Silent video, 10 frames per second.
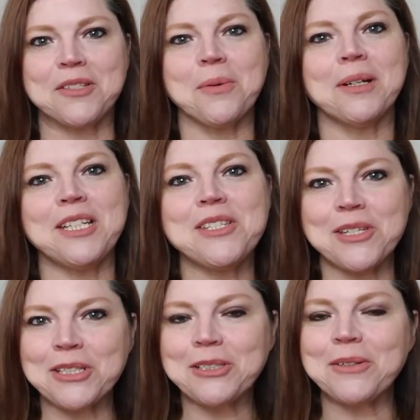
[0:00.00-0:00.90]

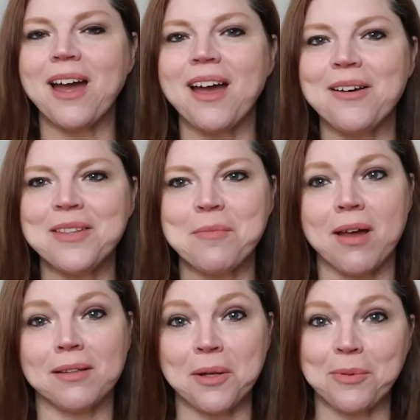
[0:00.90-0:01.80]
22 of the
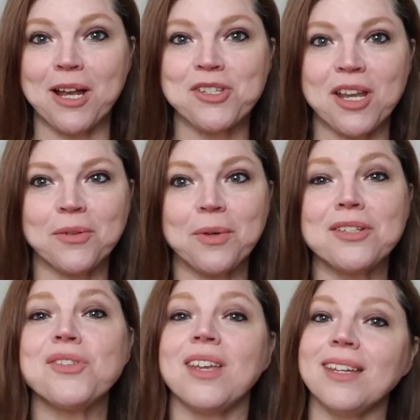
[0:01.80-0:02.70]
Monologue Project,
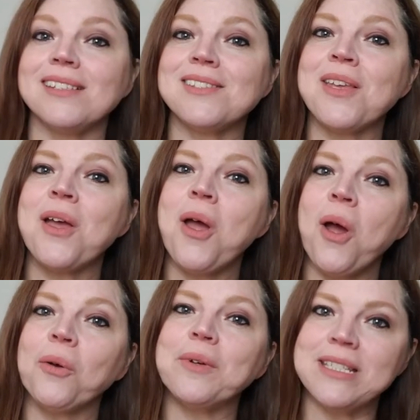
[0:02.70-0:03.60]
which is
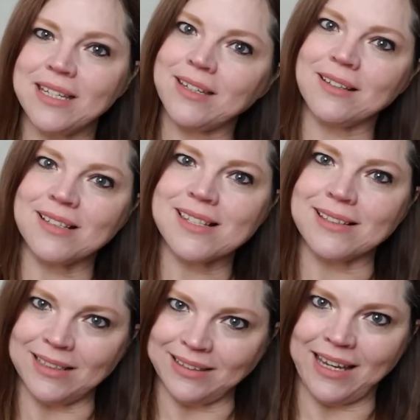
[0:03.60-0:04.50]

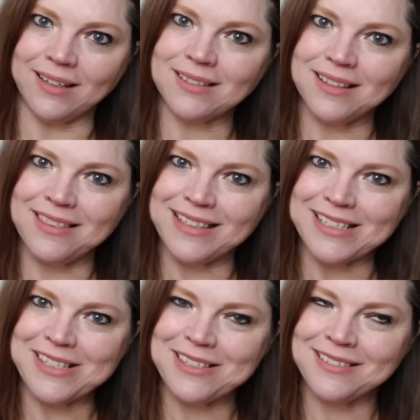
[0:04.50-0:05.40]
ridiculously late
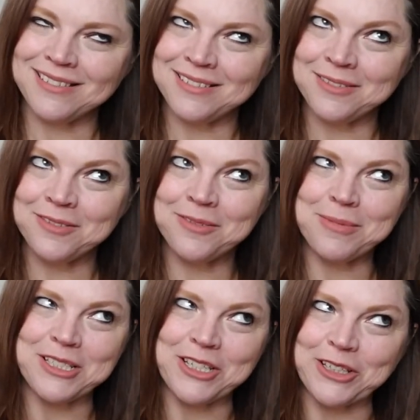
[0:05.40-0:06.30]
this
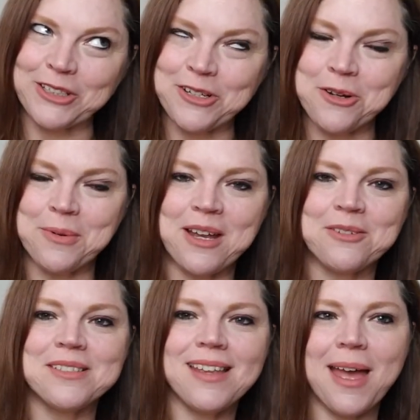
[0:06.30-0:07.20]
particular go
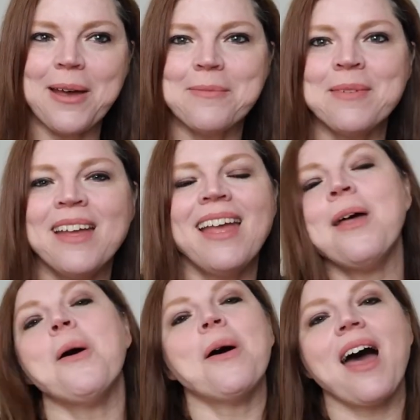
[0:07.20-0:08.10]
round. Um,
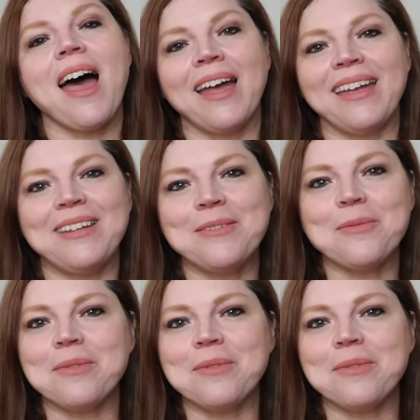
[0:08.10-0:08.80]
I